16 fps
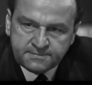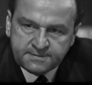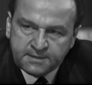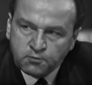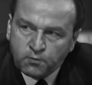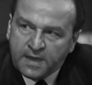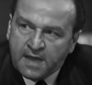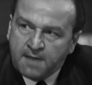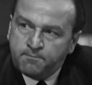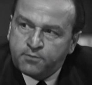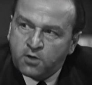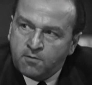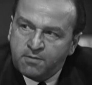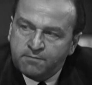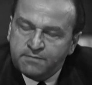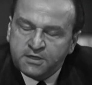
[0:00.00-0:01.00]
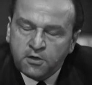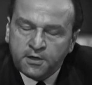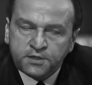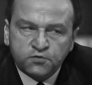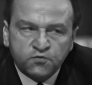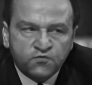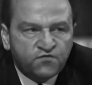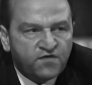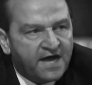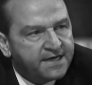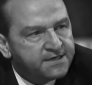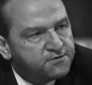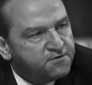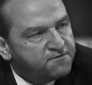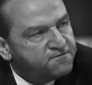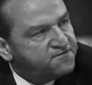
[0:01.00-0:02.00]
"Then we are probably going to
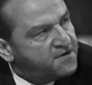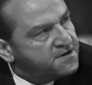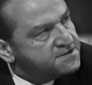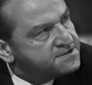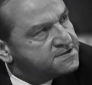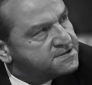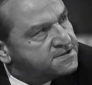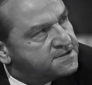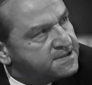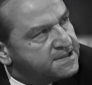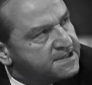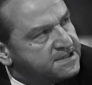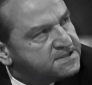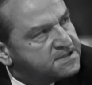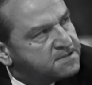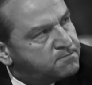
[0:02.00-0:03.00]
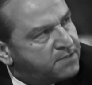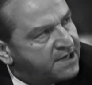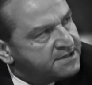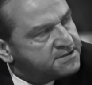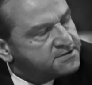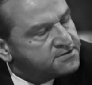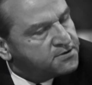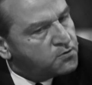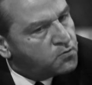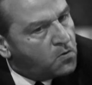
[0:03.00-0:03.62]
fight the first interplanetary